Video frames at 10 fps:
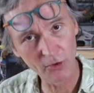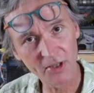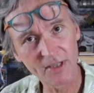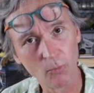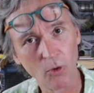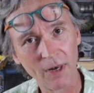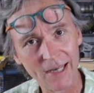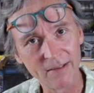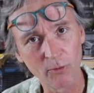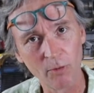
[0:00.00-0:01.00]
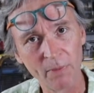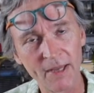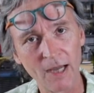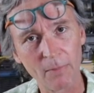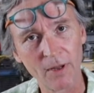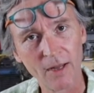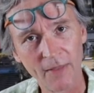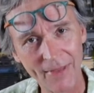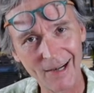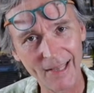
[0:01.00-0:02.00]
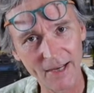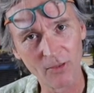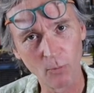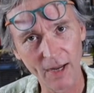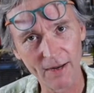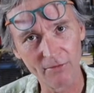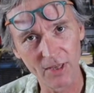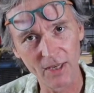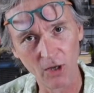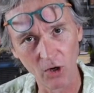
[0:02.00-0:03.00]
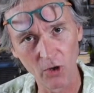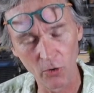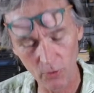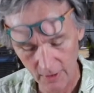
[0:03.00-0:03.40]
this, the more lint it will pick up, and that'll get in the way of the glue.